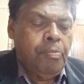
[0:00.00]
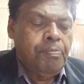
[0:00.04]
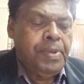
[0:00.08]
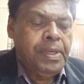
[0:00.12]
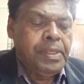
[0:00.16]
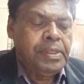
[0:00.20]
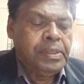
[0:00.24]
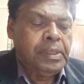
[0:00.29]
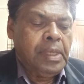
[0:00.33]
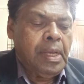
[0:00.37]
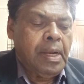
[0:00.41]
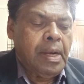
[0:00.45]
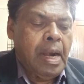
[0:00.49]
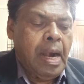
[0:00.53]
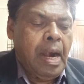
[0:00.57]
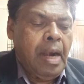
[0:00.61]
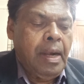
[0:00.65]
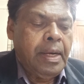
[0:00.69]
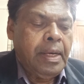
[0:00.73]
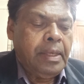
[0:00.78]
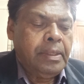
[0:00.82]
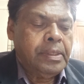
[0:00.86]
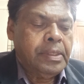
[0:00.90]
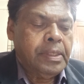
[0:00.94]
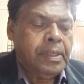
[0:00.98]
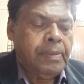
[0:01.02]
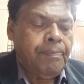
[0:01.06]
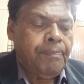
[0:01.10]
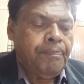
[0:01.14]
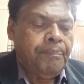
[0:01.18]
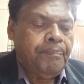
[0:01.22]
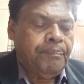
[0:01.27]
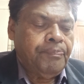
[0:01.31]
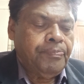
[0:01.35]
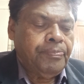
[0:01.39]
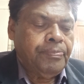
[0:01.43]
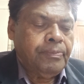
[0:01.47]
bits are added
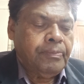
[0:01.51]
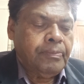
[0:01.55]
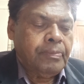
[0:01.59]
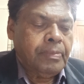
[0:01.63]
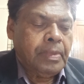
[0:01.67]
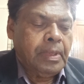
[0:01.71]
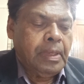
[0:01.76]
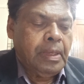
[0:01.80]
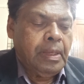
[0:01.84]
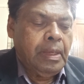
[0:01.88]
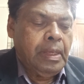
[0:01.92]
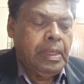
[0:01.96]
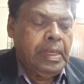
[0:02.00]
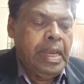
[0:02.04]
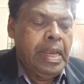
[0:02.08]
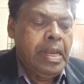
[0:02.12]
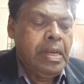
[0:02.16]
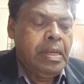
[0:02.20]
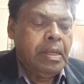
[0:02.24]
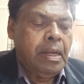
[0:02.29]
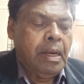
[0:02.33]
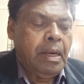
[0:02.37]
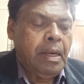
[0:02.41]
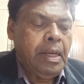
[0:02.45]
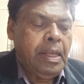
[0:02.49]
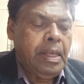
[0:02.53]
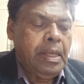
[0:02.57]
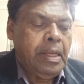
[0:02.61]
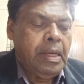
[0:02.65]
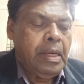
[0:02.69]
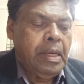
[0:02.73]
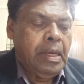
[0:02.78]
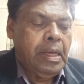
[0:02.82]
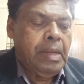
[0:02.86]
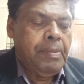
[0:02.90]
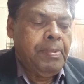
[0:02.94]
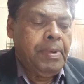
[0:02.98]
linearly,
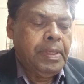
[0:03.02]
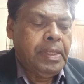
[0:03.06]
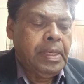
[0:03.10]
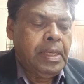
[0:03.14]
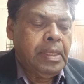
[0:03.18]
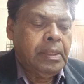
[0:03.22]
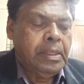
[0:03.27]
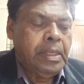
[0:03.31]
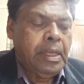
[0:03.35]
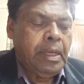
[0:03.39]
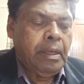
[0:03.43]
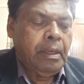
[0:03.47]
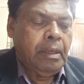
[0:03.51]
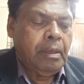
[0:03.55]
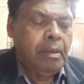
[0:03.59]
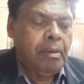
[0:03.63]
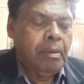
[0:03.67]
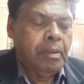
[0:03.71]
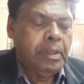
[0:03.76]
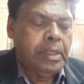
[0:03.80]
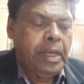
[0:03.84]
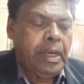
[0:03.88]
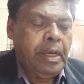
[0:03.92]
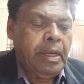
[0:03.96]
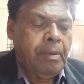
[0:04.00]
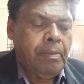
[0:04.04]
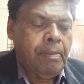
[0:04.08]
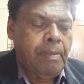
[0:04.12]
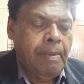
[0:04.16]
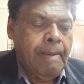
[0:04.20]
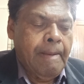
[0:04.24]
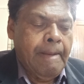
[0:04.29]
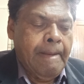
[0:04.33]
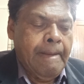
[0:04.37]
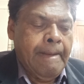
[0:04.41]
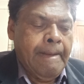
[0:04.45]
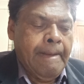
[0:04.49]
limiting their
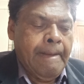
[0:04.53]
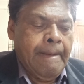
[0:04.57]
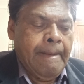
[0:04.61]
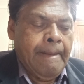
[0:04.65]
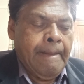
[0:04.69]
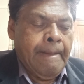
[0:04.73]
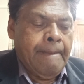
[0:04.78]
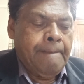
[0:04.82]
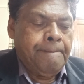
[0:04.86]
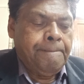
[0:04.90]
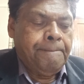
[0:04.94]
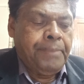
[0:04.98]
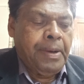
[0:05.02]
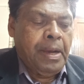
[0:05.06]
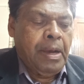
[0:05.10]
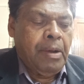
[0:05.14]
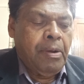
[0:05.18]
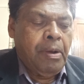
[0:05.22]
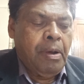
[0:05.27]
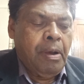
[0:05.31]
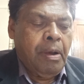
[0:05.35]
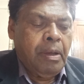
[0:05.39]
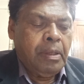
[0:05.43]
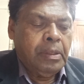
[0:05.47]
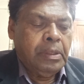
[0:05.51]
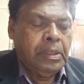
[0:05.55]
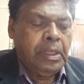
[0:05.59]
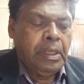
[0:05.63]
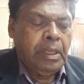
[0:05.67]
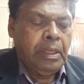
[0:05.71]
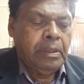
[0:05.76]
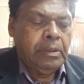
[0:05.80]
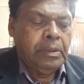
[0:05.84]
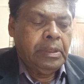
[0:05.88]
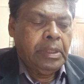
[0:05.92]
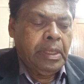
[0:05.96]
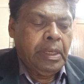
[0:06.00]

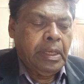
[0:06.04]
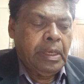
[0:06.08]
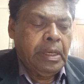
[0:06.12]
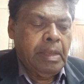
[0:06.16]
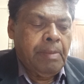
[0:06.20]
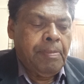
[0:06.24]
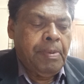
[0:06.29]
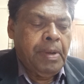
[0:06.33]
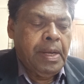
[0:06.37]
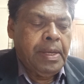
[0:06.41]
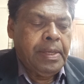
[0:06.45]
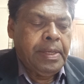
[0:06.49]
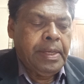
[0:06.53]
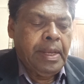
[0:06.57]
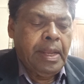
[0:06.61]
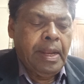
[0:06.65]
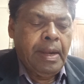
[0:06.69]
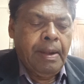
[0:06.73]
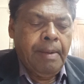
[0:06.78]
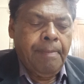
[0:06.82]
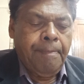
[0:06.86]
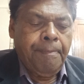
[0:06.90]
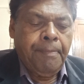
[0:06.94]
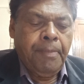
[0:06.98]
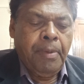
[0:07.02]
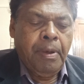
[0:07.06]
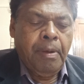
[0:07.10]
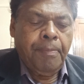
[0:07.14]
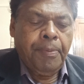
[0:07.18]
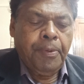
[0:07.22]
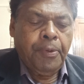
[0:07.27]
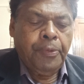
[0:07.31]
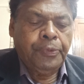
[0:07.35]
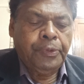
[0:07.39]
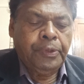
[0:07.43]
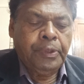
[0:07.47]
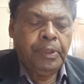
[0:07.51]
ability and
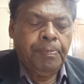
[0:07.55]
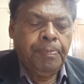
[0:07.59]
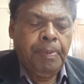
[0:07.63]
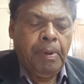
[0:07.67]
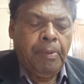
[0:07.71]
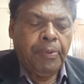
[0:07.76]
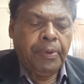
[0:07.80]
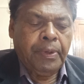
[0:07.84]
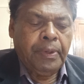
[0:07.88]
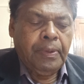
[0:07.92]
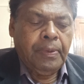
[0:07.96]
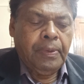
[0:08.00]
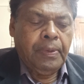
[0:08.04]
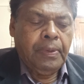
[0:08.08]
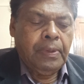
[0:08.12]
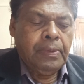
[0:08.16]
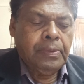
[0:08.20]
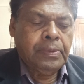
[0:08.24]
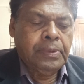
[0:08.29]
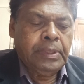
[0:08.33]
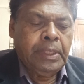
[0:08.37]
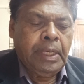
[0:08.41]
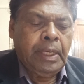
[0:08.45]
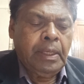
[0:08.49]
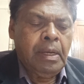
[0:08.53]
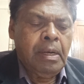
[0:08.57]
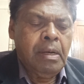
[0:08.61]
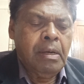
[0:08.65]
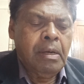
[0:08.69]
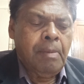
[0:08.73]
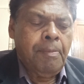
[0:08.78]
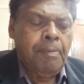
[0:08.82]
processing power. Certain